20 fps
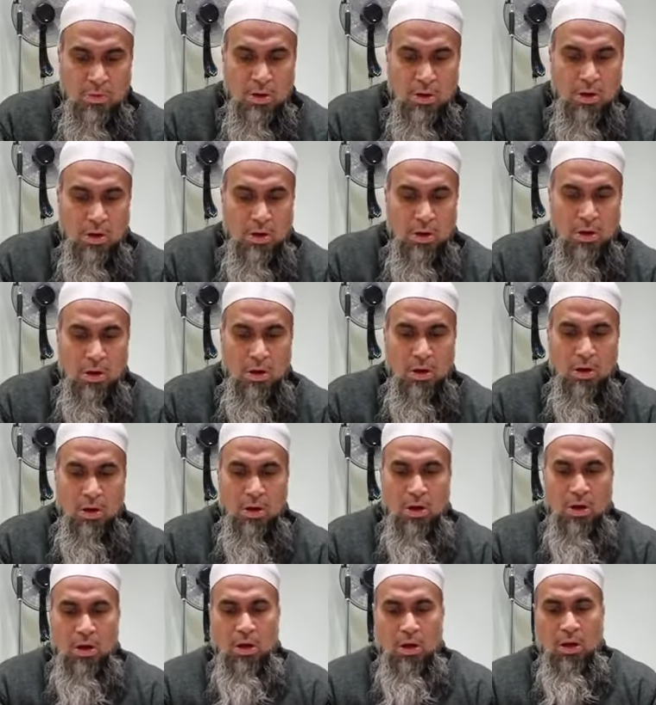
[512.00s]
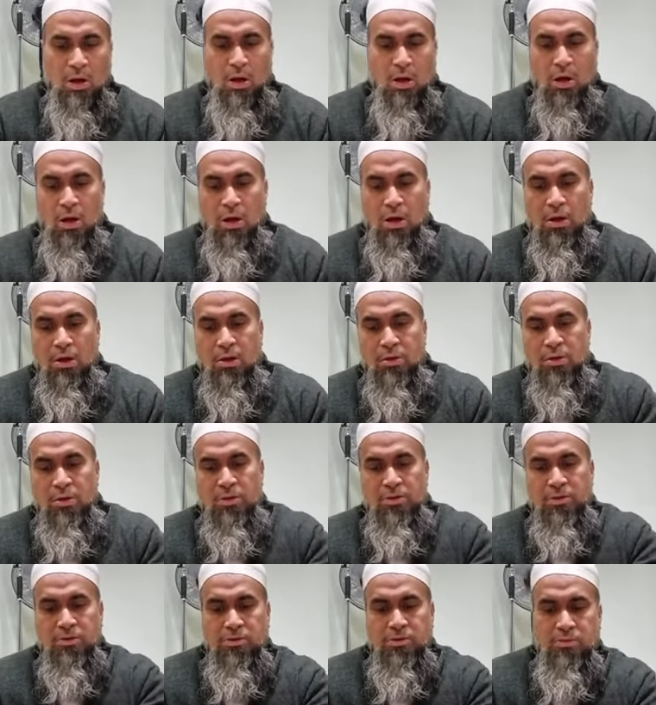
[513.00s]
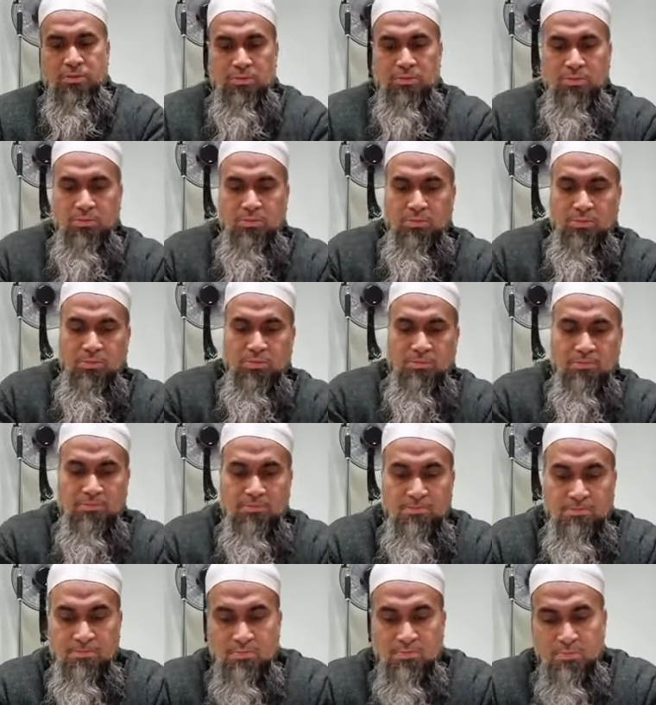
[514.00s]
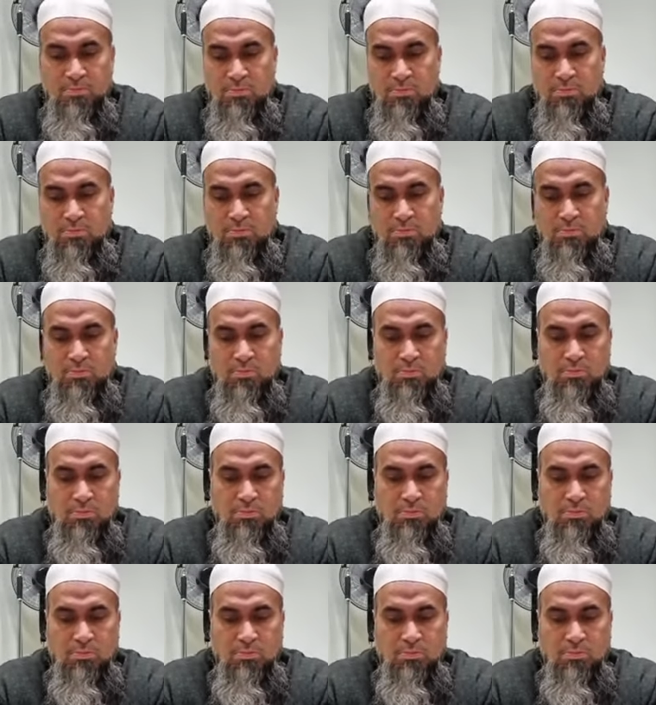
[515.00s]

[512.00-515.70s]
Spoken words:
[no speech]